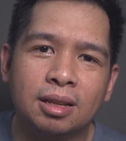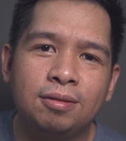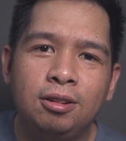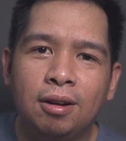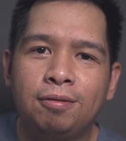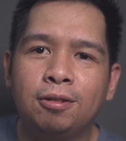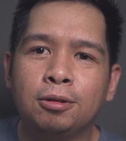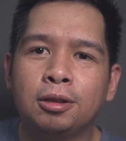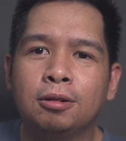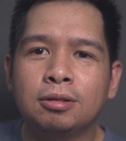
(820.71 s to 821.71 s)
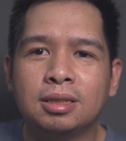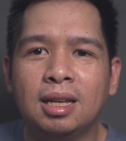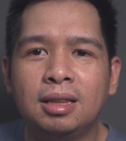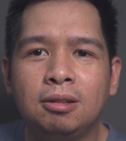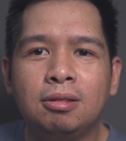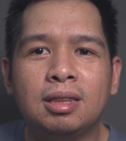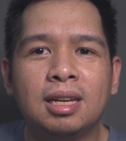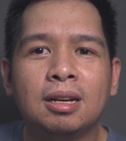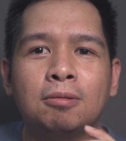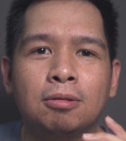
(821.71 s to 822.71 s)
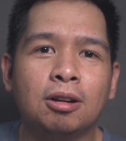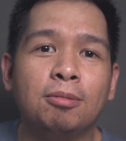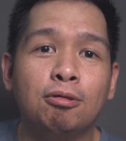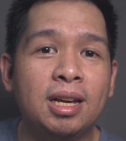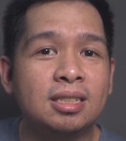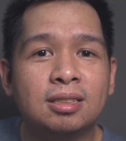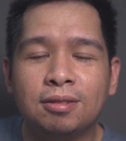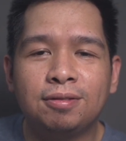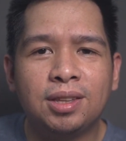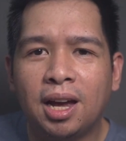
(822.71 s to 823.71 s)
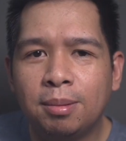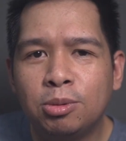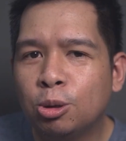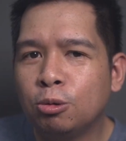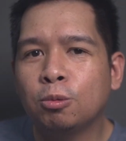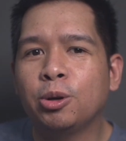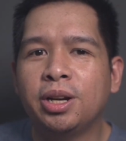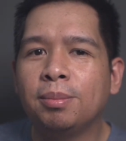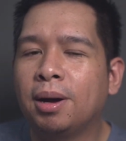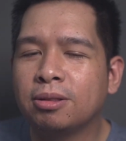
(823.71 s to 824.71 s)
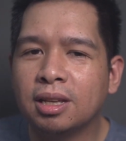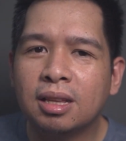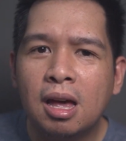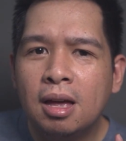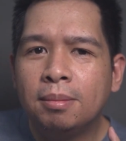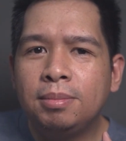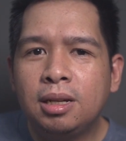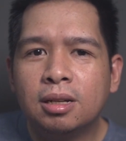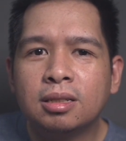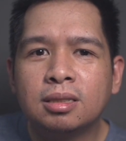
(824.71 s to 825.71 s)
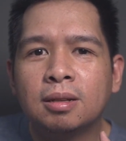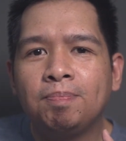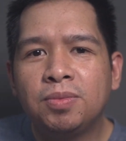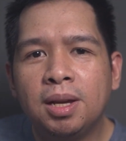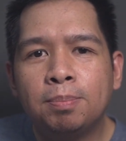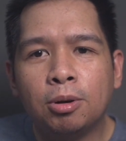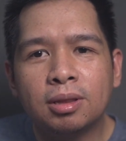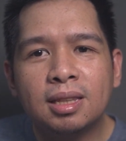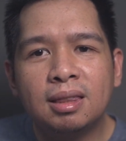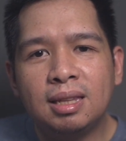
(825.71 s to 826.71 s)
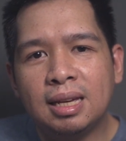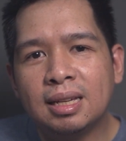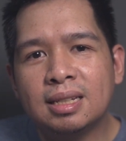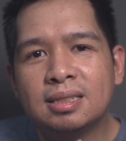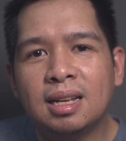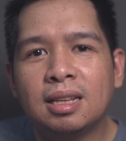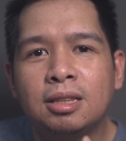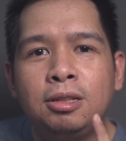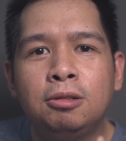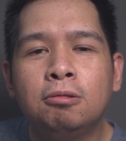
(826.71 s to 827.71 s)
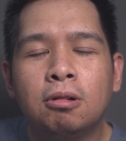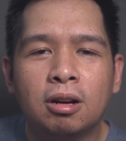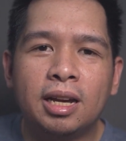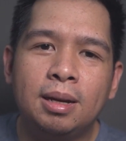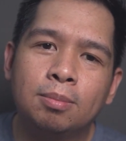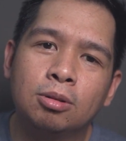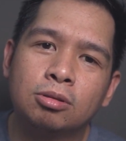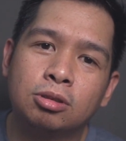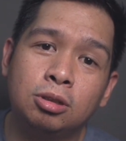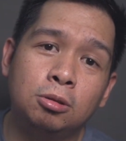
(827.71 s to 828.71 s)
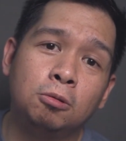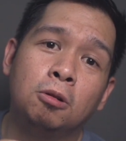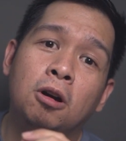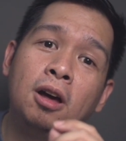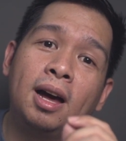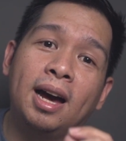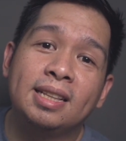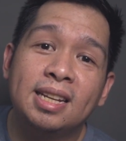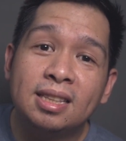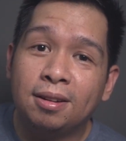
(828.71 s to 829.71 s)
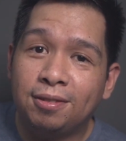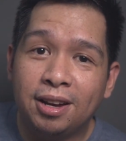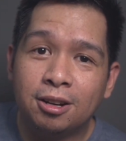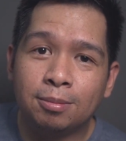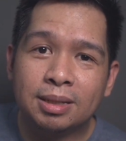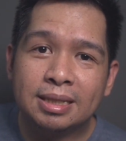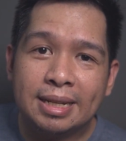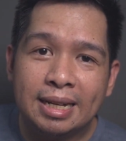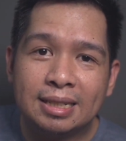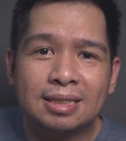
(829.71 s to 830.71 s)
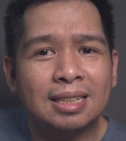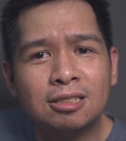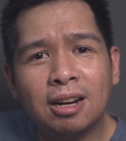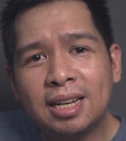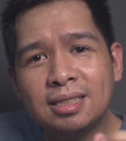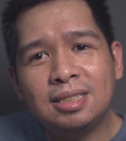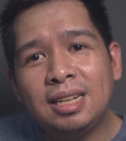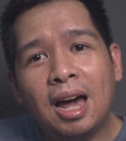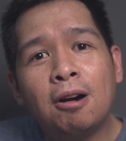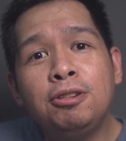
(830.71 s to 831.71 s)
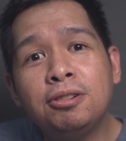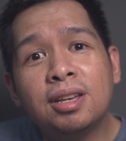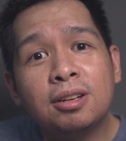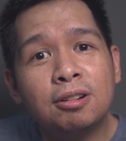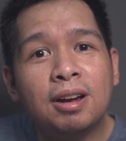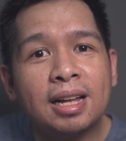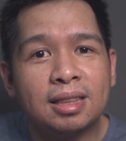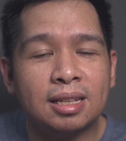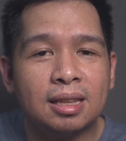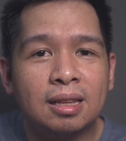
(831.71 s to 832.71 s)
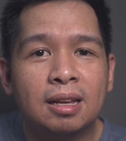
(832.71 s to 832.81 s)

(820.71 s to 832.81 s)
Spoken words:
If you have photos that you think were a waste of time, don't worry about it. Because the important thing is that you are able to identify your mistakes and try and see how you can correct it.